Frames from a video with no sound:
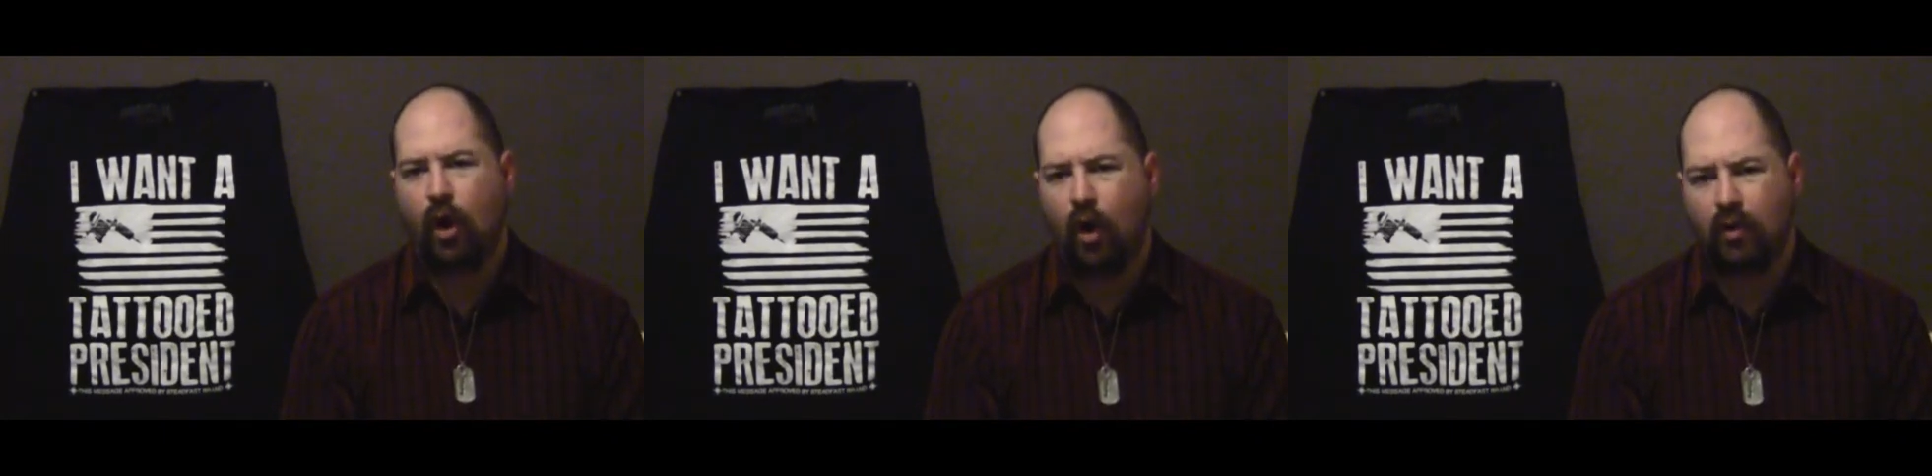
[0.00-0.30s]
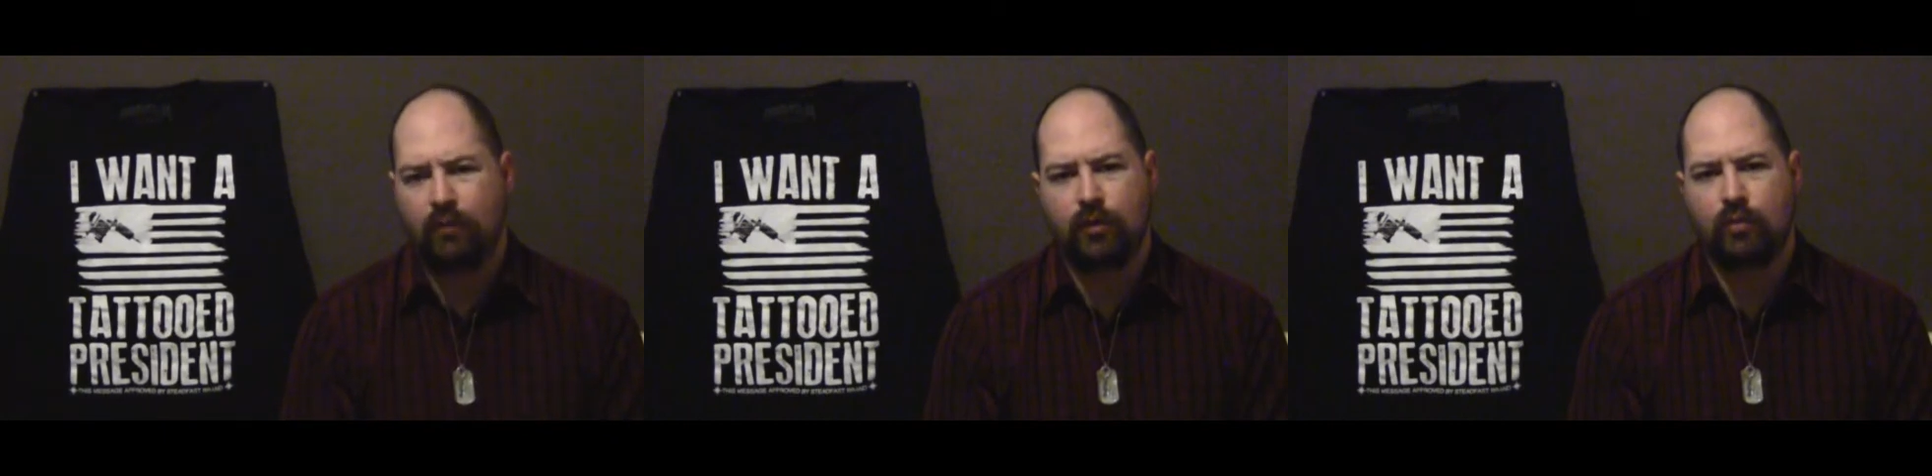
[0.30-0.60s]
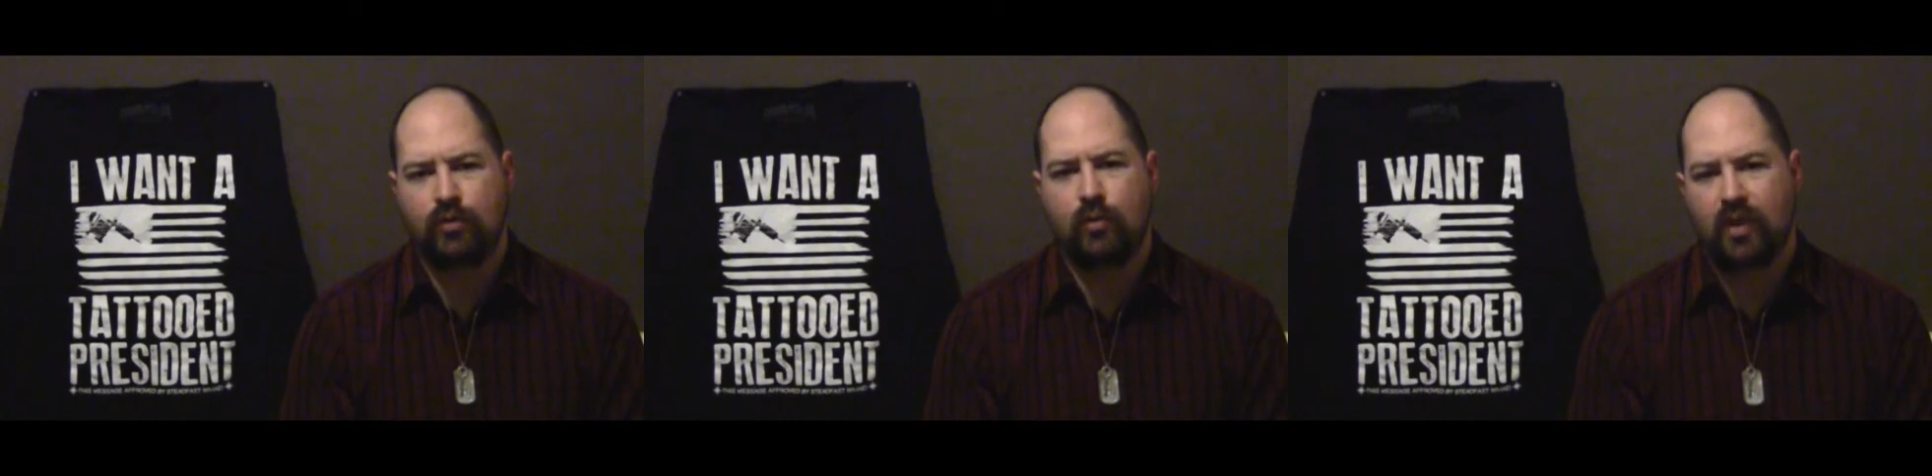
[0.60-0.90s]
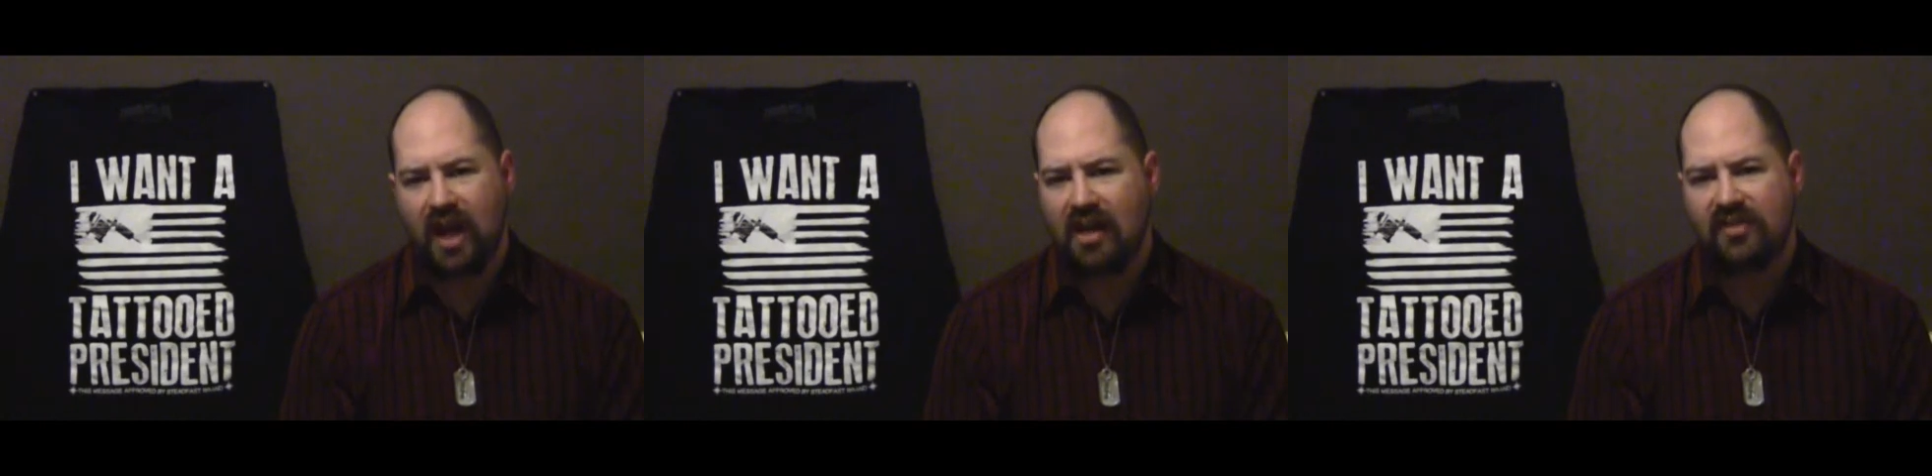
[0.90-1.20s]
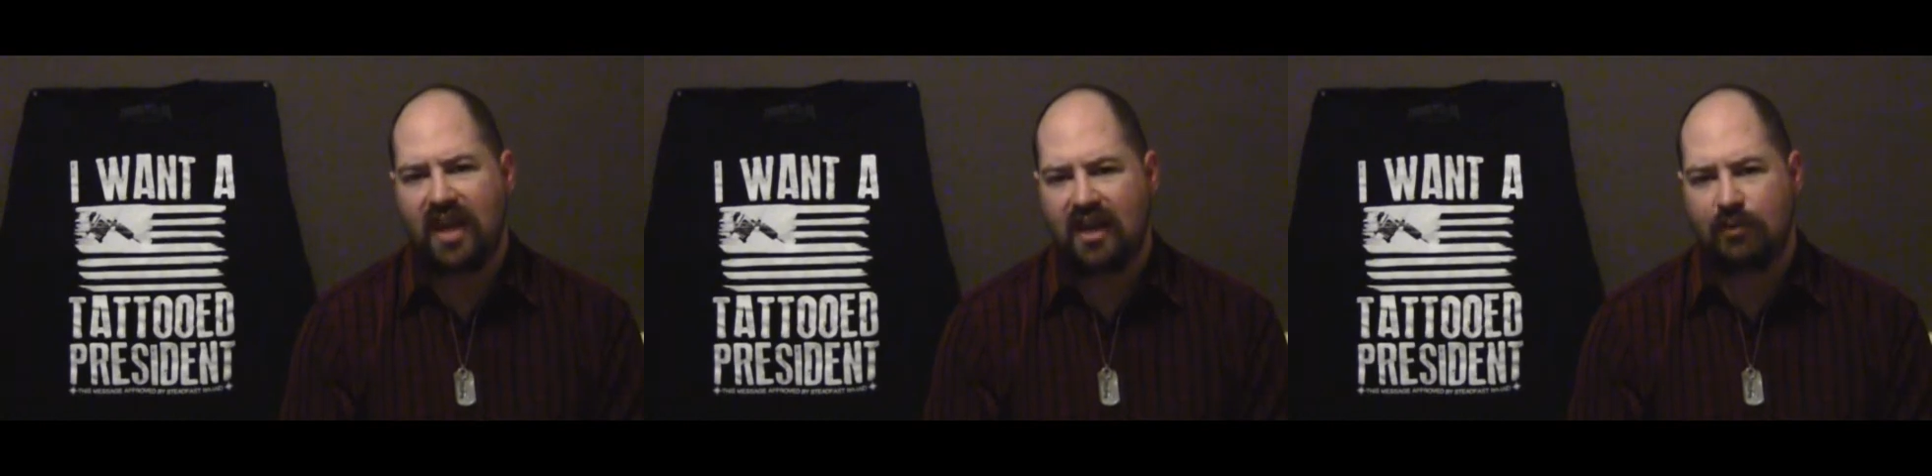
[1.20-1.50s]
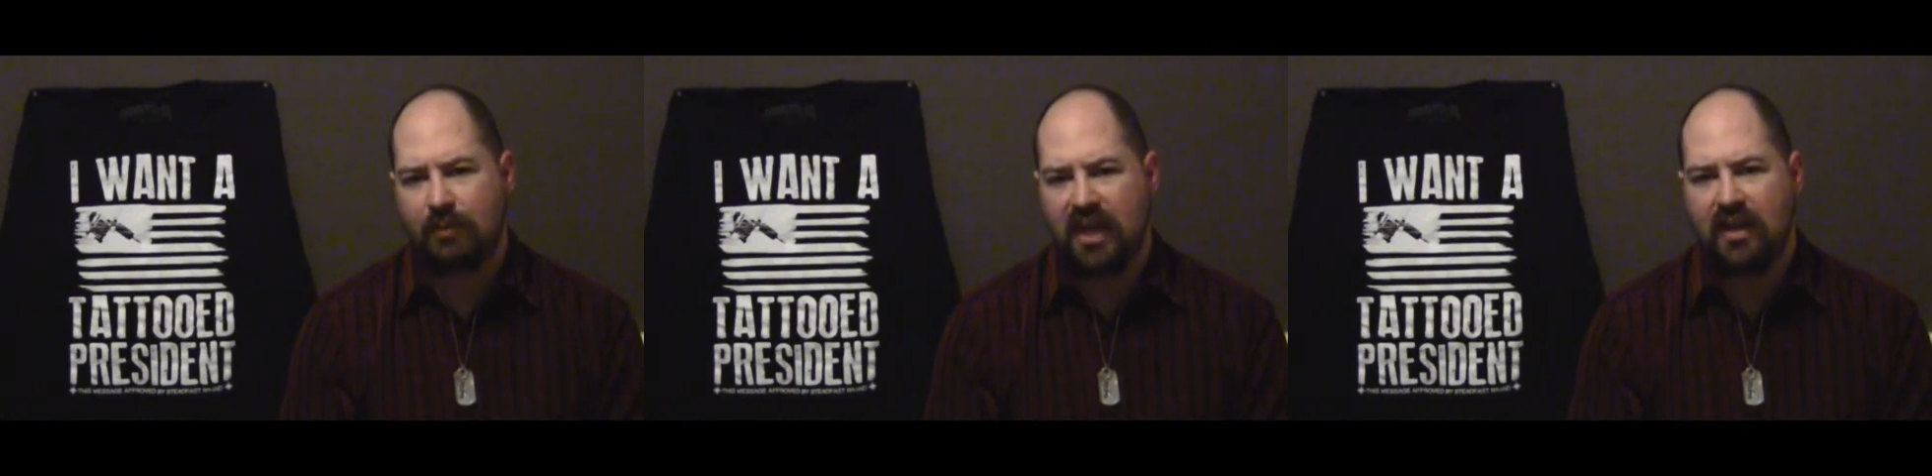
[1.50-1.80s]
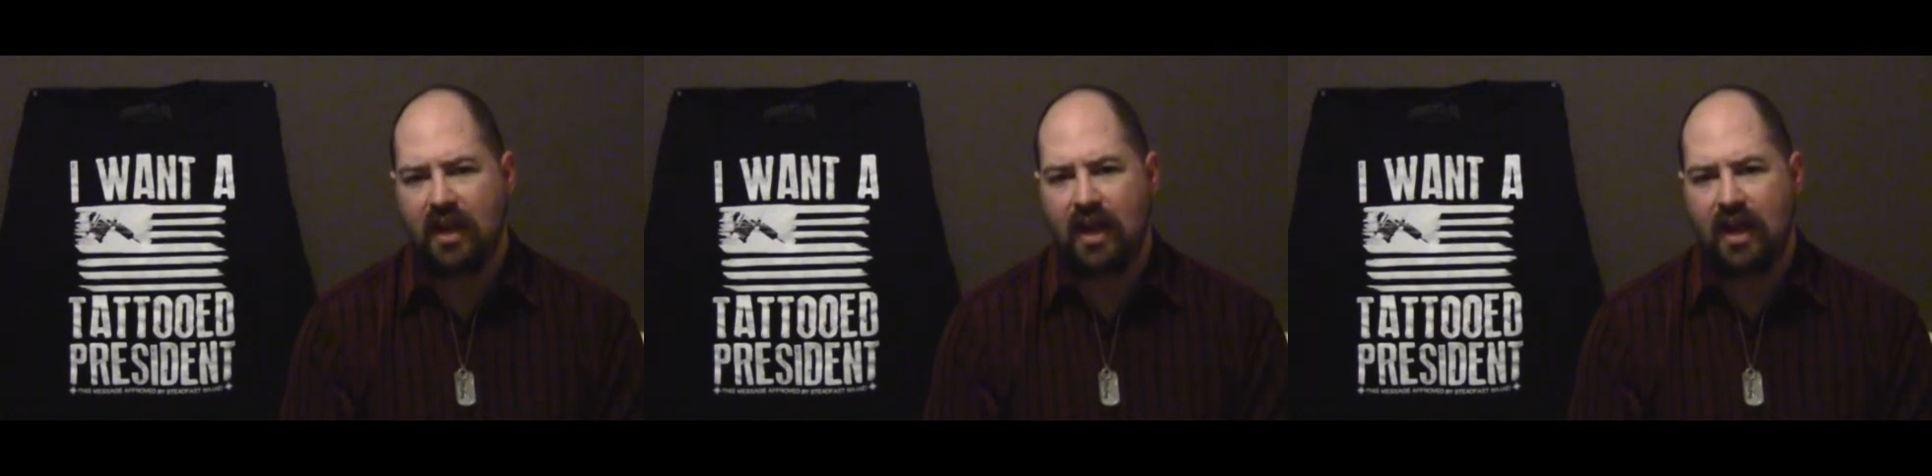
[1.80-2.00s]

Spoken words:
all of you to contact me